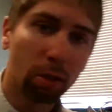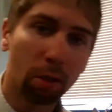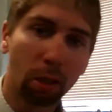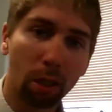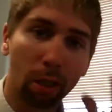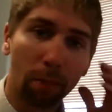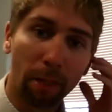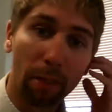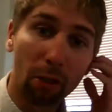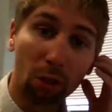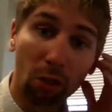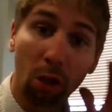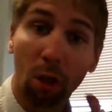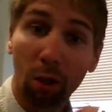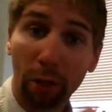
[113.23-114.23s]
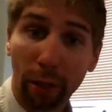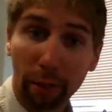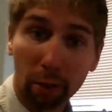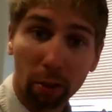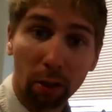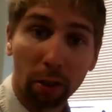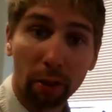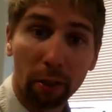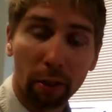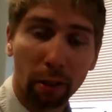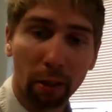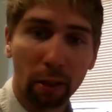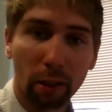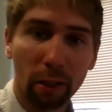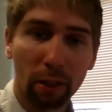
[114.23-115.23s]
and just called that good
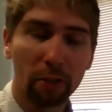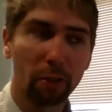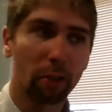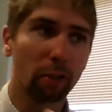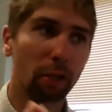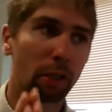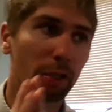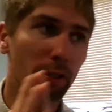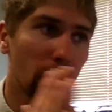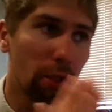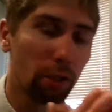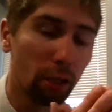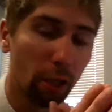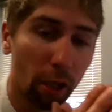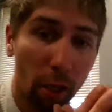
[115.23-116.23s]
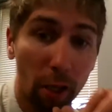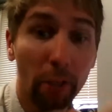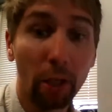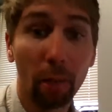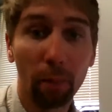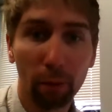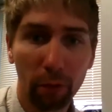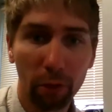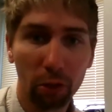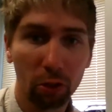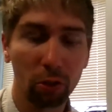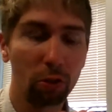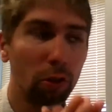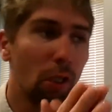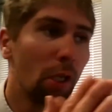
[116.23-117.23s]
is a number of
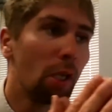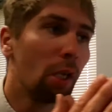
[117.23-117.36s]
issues.